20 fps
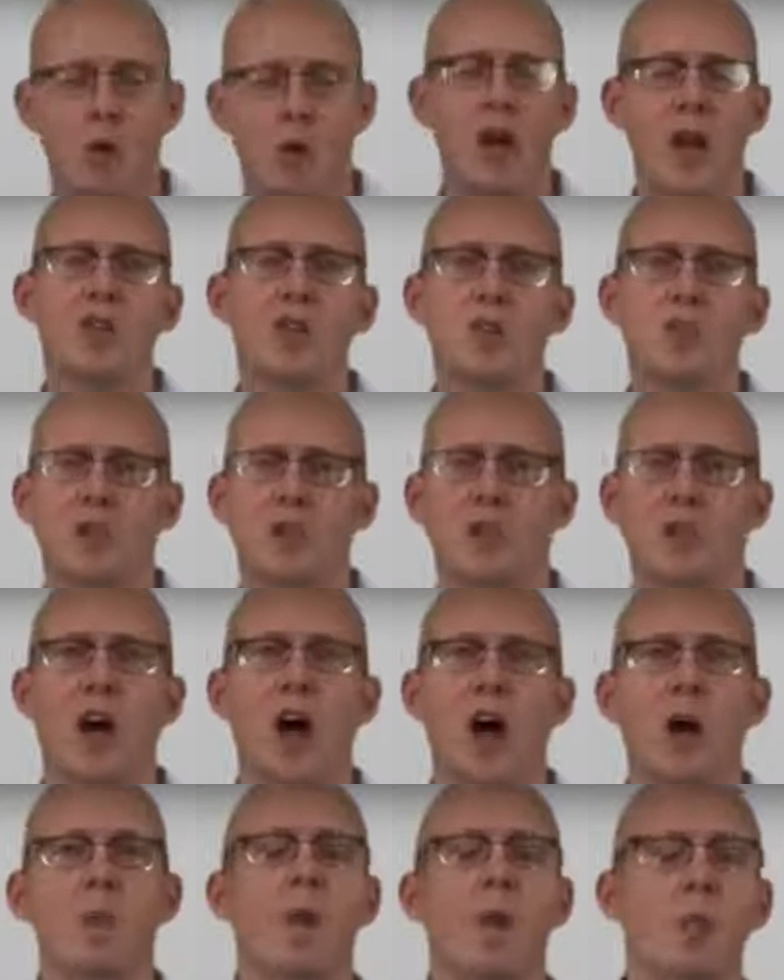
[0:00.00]
arrangement,
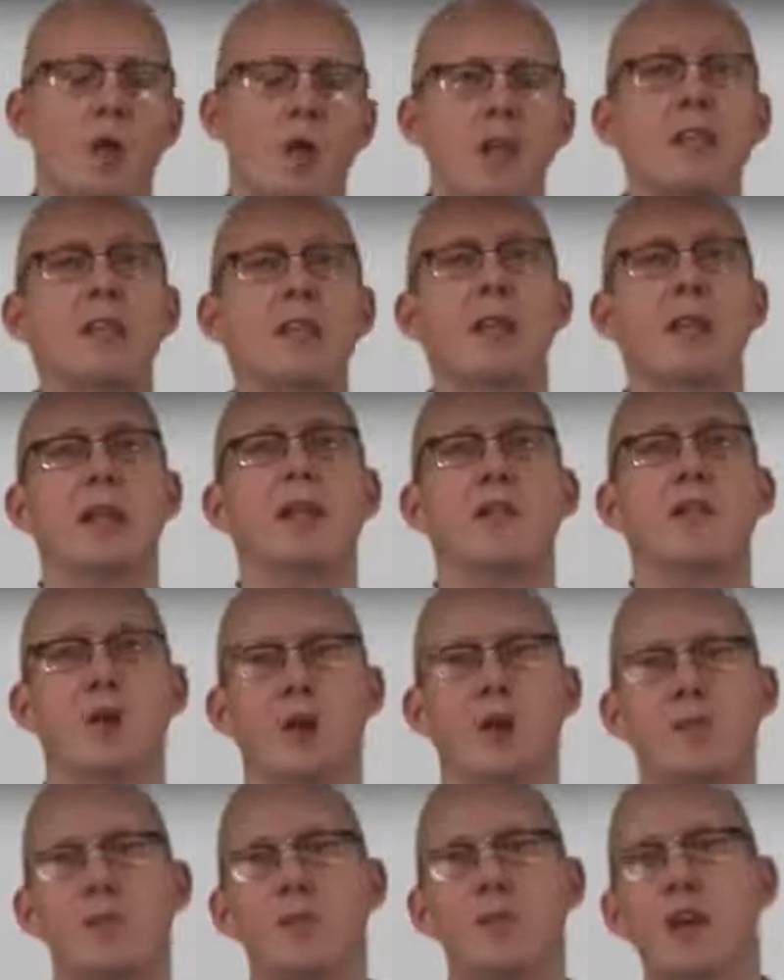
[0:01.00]
style, memory, and
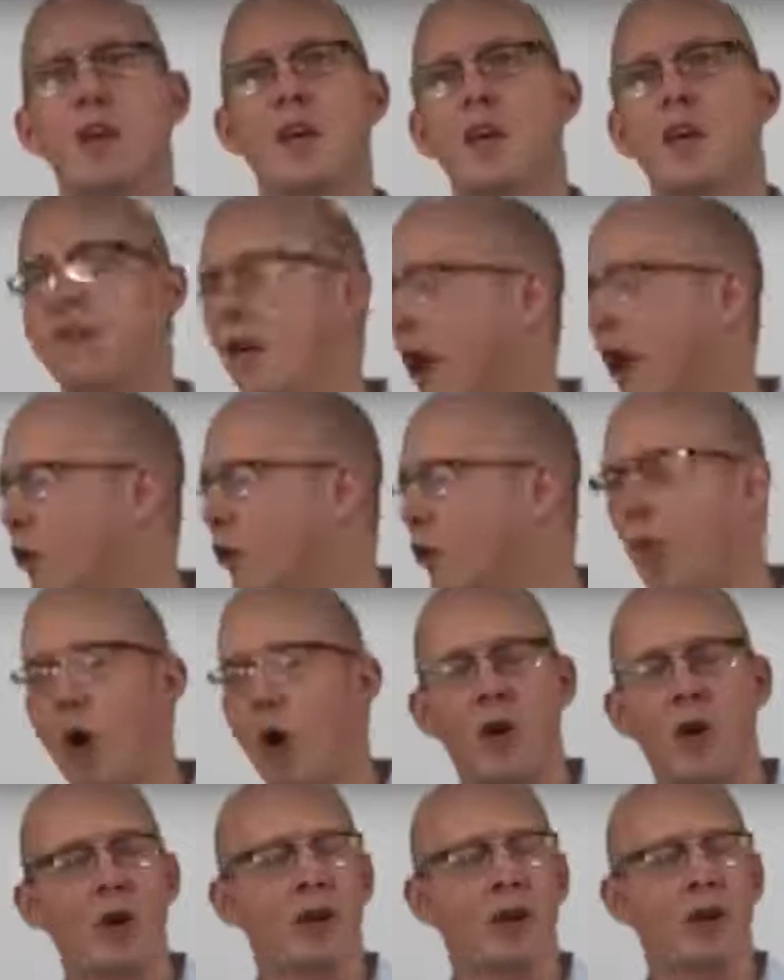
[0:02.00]
delivery. Final
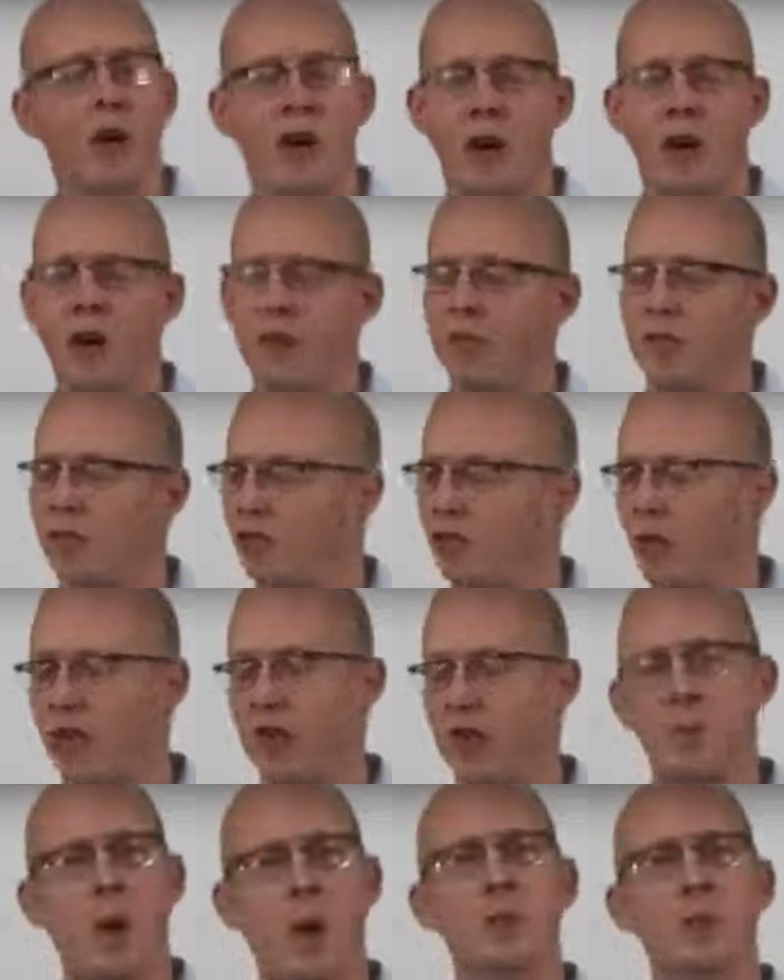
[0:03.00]
part of study
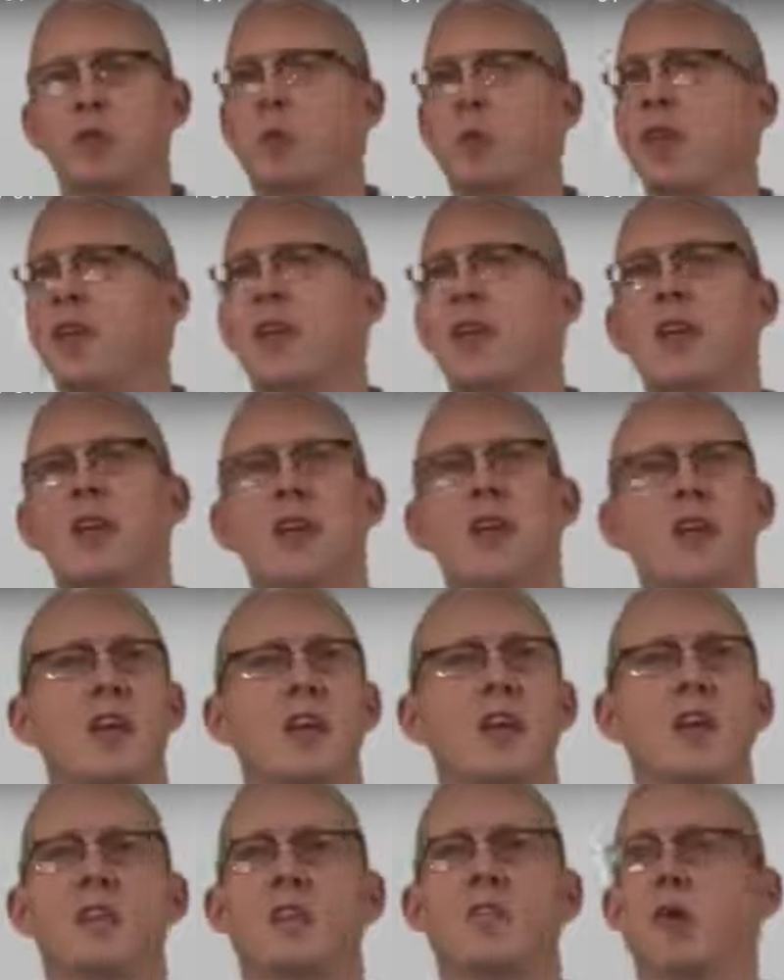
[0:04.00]
of public speaking
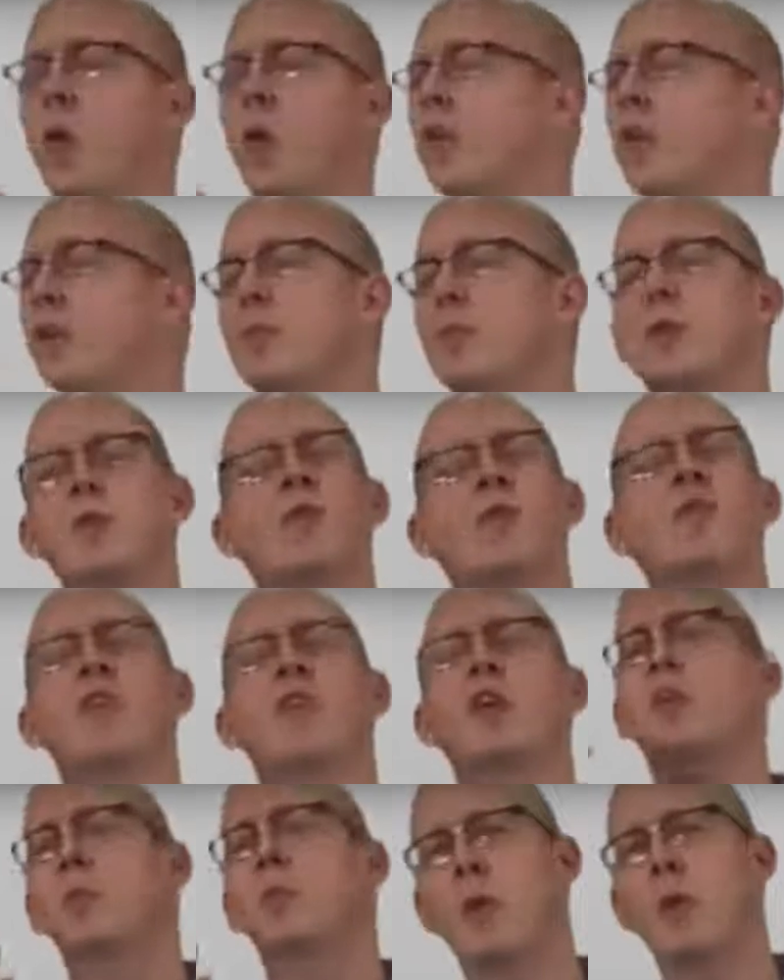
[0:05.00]
is the one that people
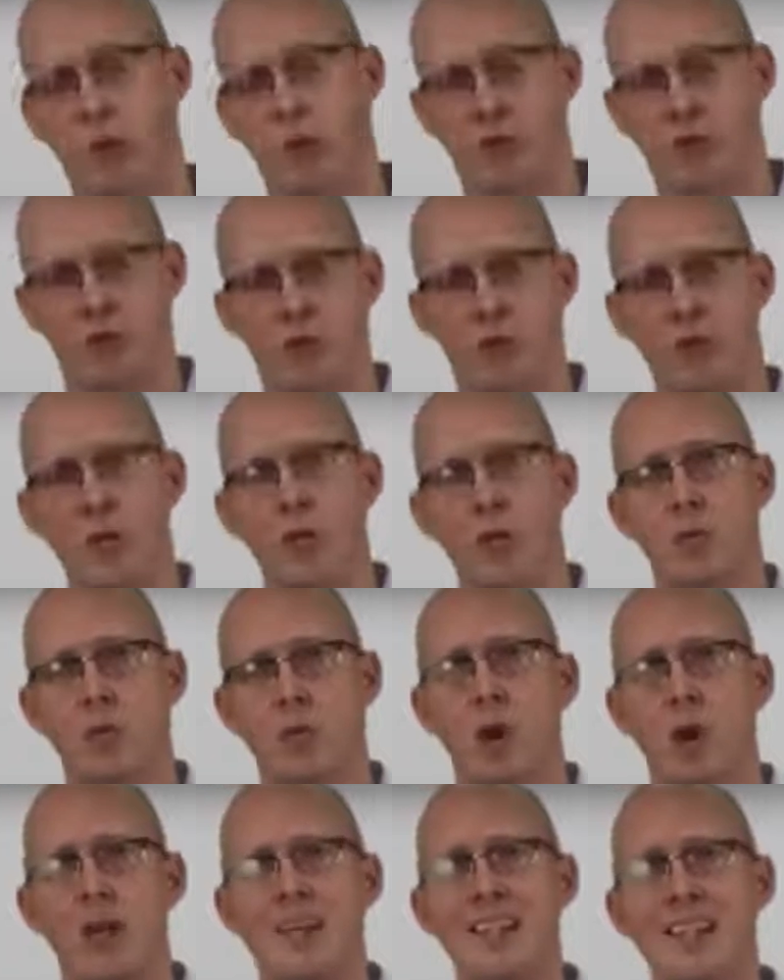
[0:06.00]
fear the most,
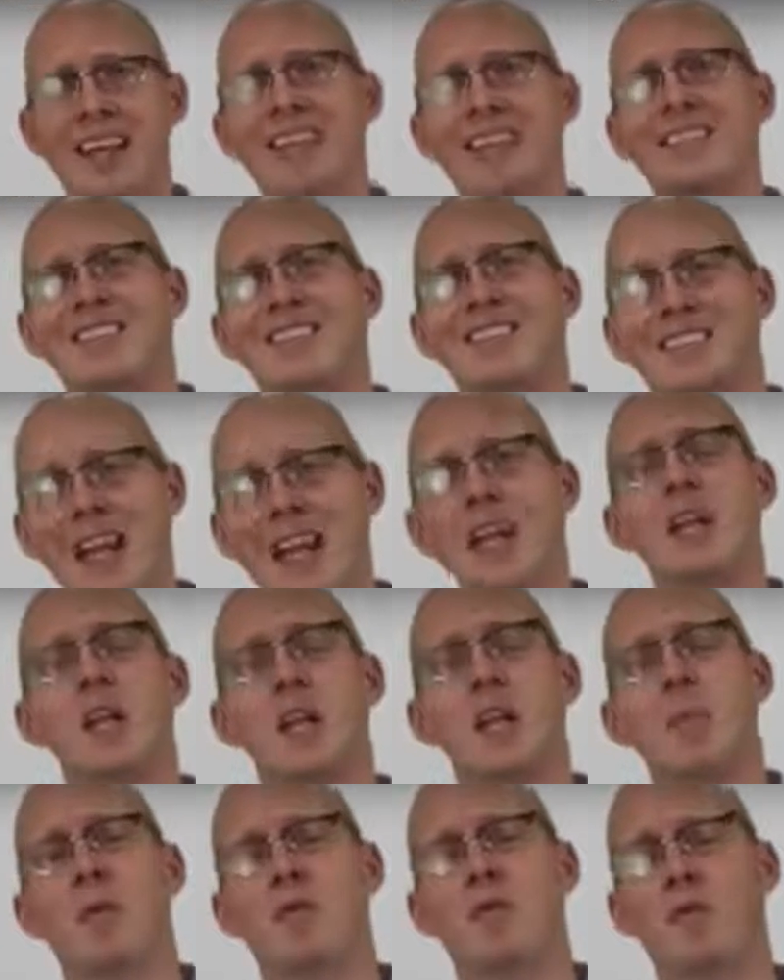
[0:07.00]
right? And that's
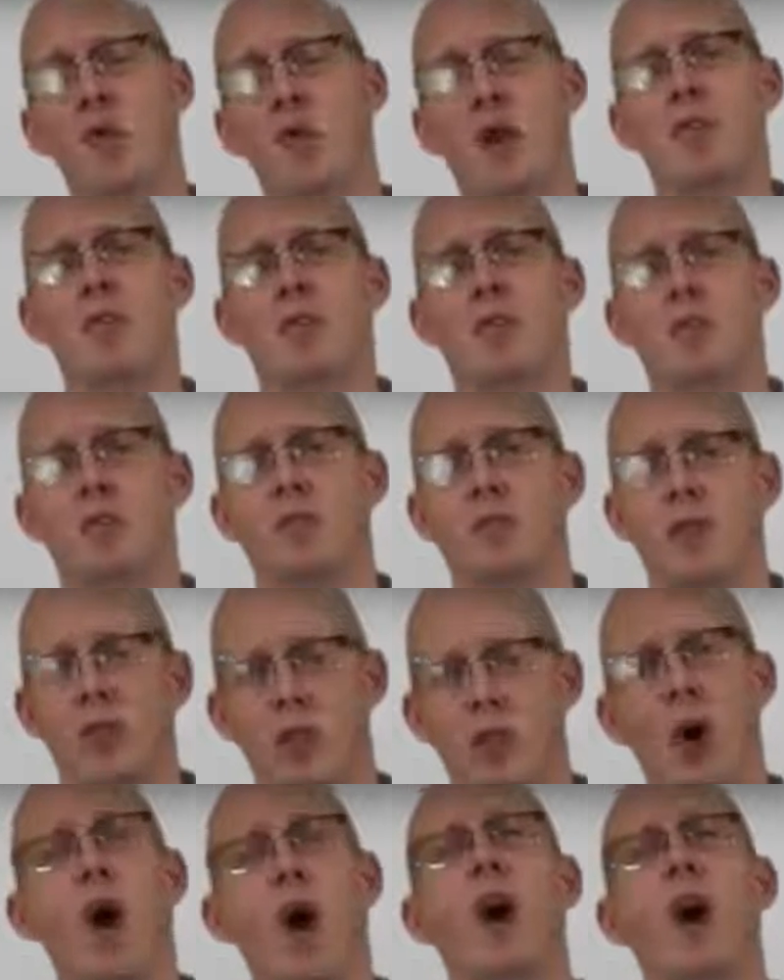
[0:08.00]
standing up in front of
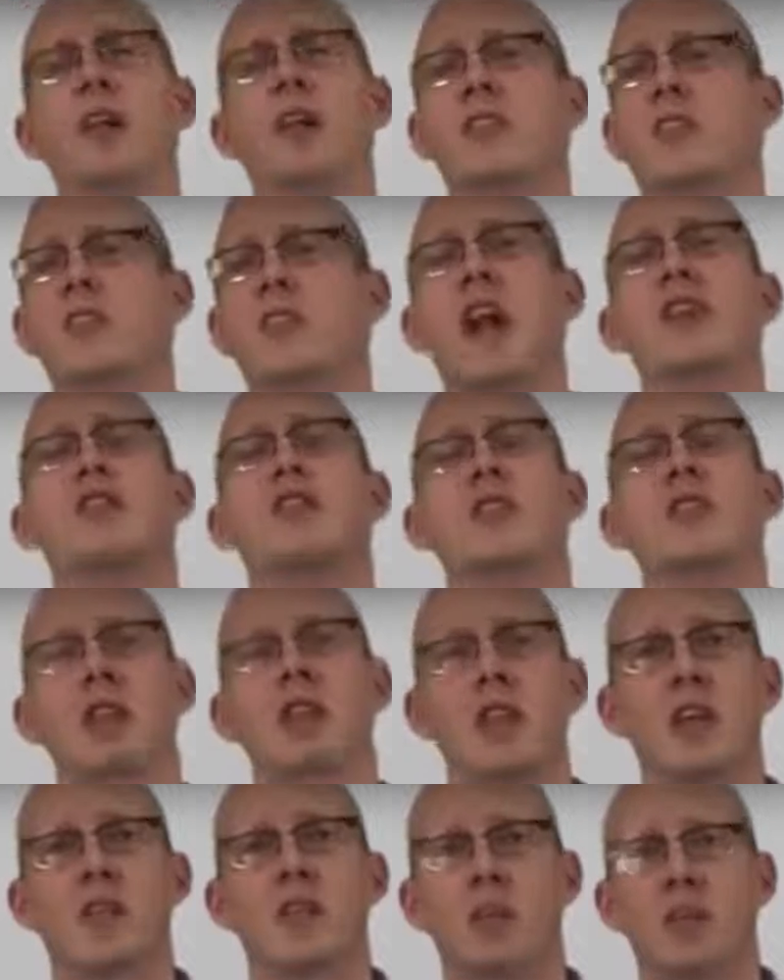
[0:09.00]
an audience and actually
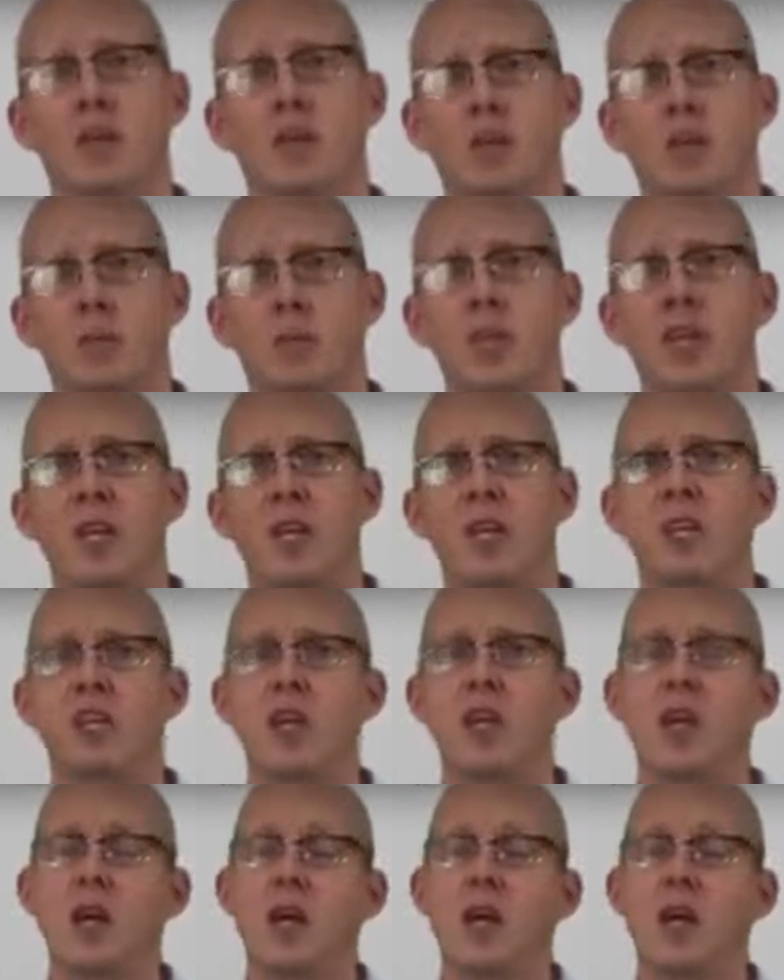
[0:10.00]
delivering the speech.